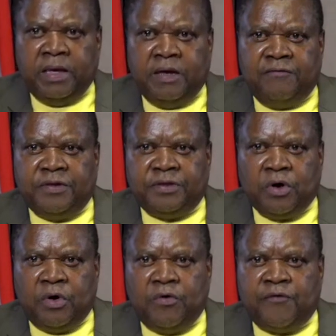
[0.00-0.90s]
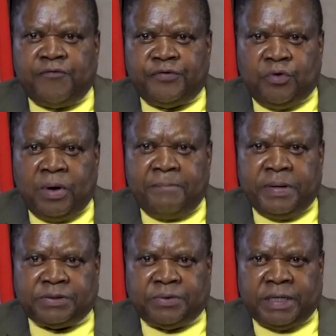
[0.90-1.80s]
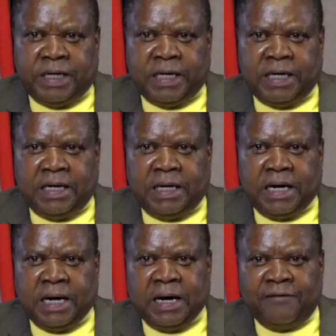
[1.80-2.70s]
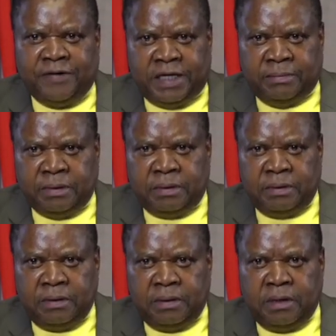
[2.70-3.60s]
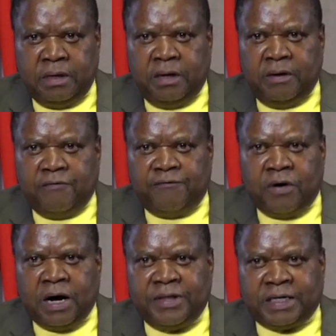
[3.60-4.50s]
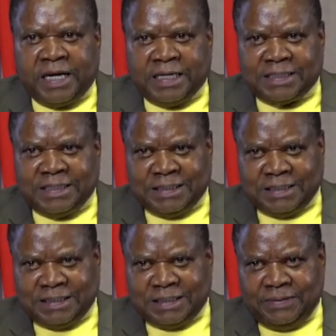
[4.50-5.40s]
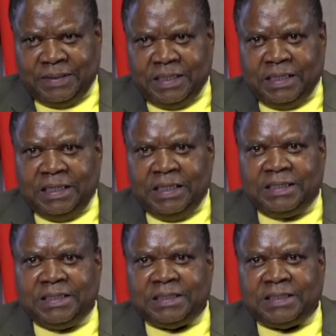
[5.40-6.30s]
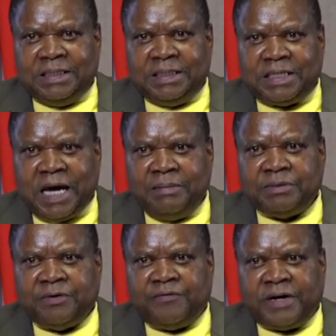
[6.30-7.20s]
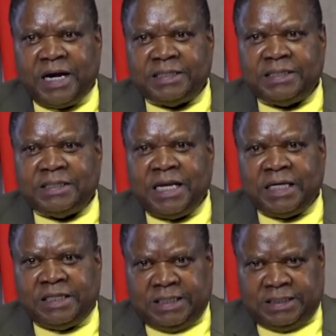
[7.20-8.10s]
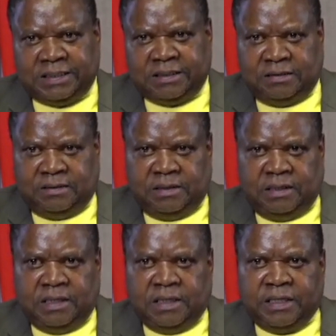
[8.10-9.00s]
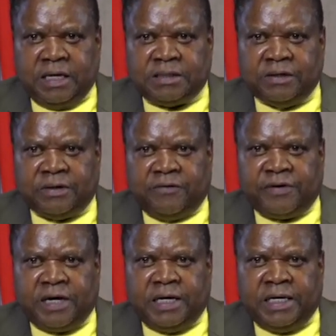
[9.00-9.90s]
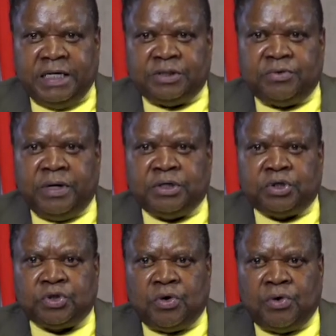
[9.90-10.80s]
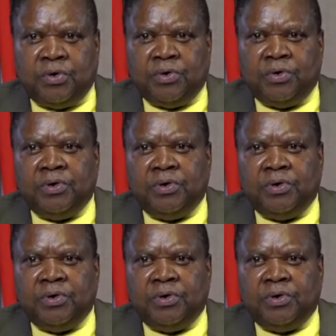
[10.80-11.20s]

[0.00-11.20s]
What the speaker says: Even though fewer personnel are available for other taskings, it is in times of crisis like this that South Africa needs to ensure